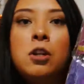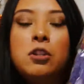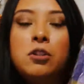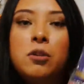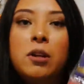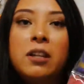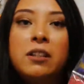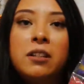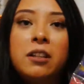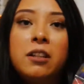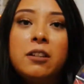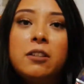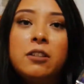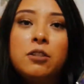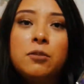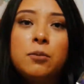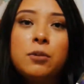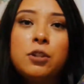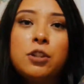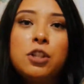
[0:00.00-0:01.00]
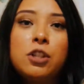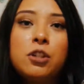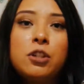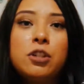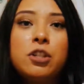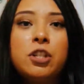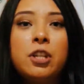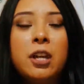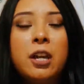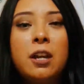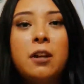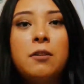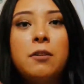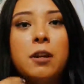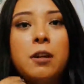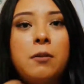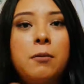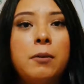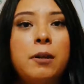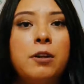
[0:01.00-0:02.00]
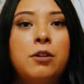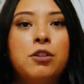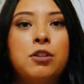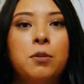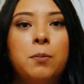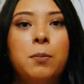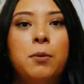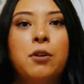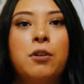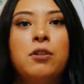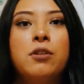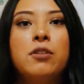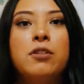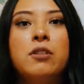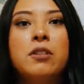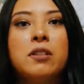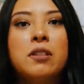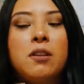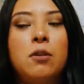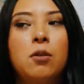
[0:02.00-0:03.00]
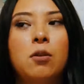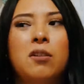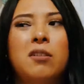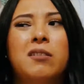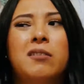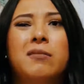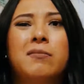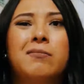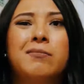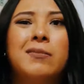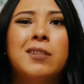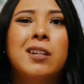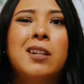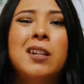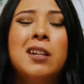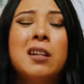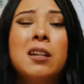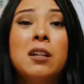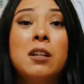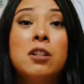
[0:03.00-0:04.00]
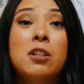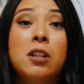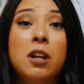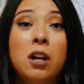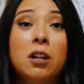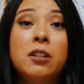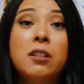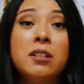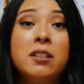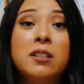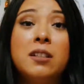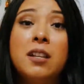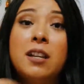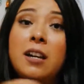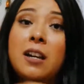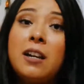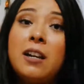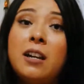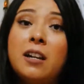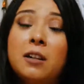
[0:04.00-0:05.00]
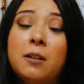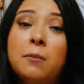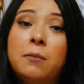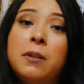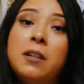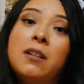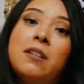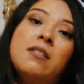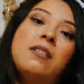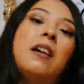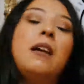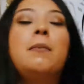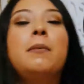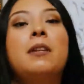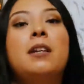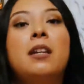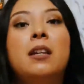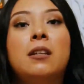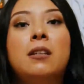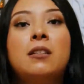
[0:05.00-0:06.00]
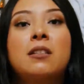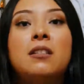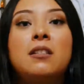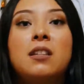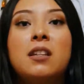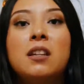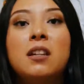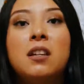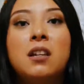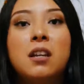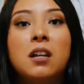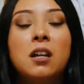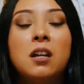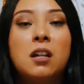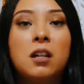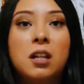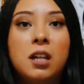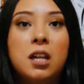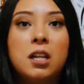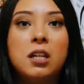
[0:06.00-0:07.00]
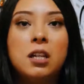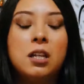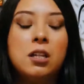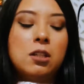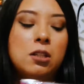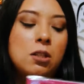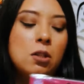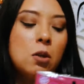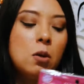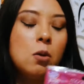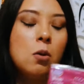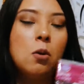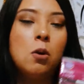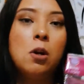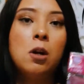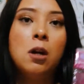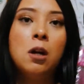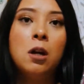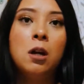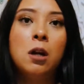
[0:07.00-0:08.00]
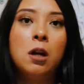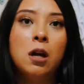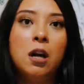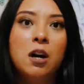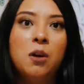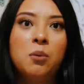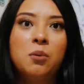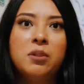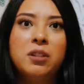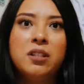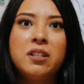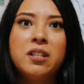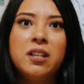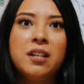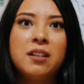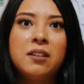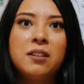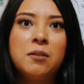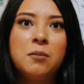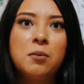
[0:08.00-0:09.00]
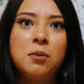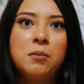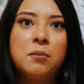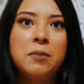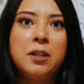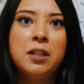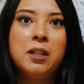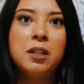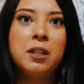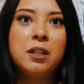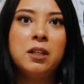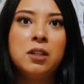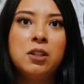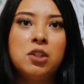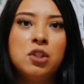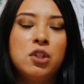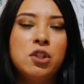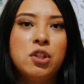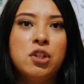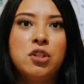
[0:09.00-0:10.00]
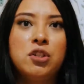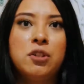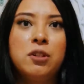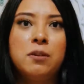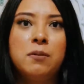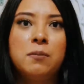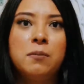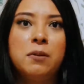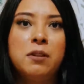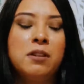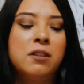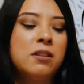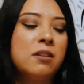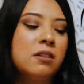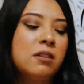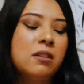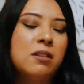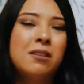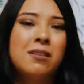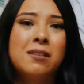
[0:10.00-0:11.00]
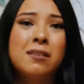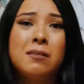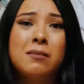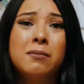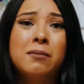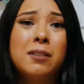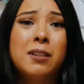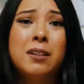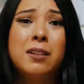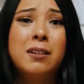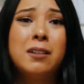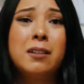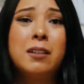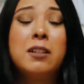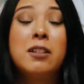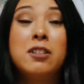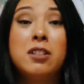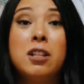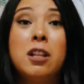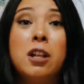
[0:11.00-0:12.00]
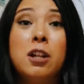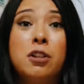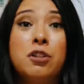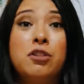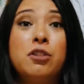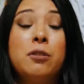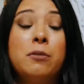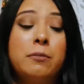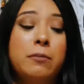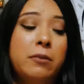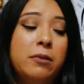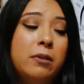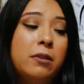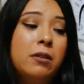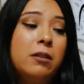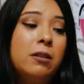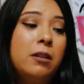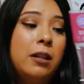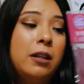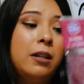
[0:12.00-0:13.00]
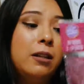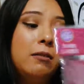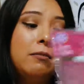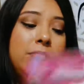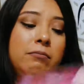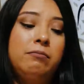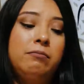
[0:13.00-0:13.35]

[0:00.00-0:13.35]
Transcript: so I thought these were good to carry around your purse or honestly I got them because I've been getting sick lately so I want to take them with me like to the gym because there's a lot of germs like